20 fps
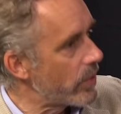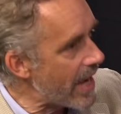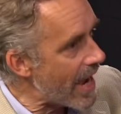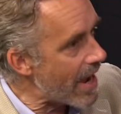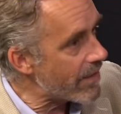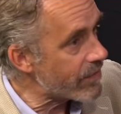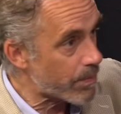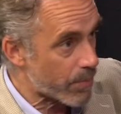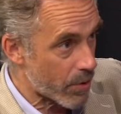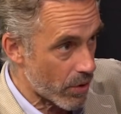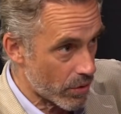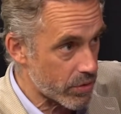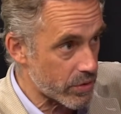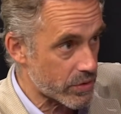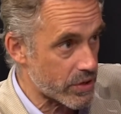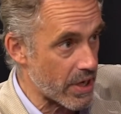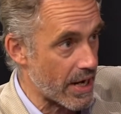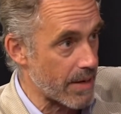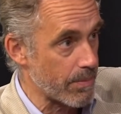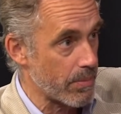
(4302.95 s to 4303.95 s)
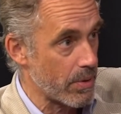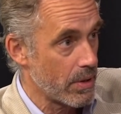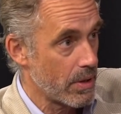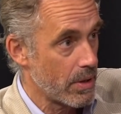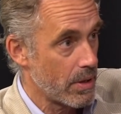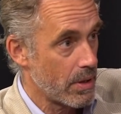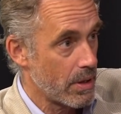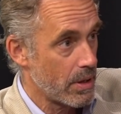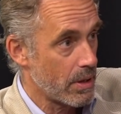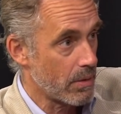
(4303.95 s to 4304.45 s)
We have a prototype
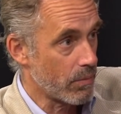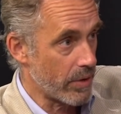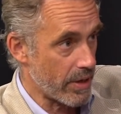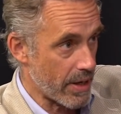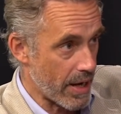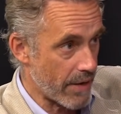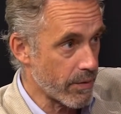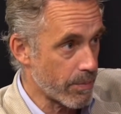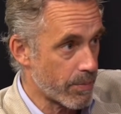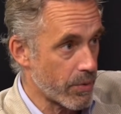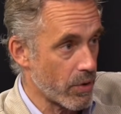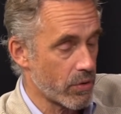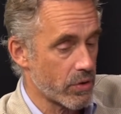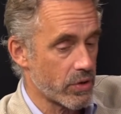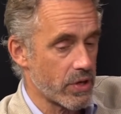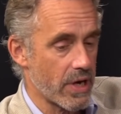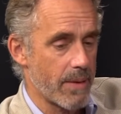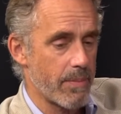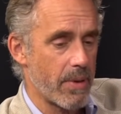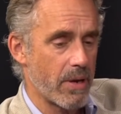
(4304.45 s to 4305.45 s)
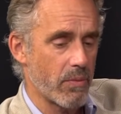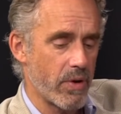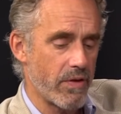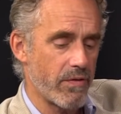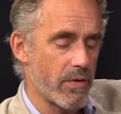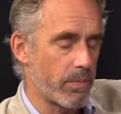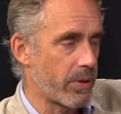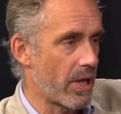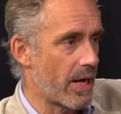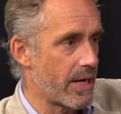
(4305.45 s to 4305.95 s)
we have a prototype and
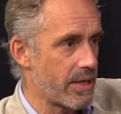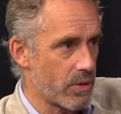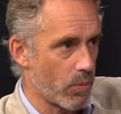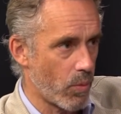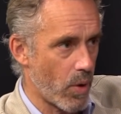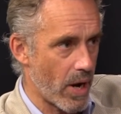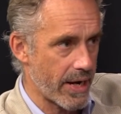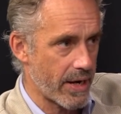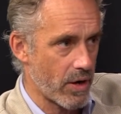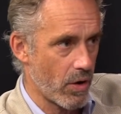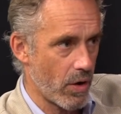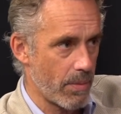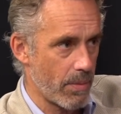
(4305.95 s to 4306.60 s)
we've applied to Y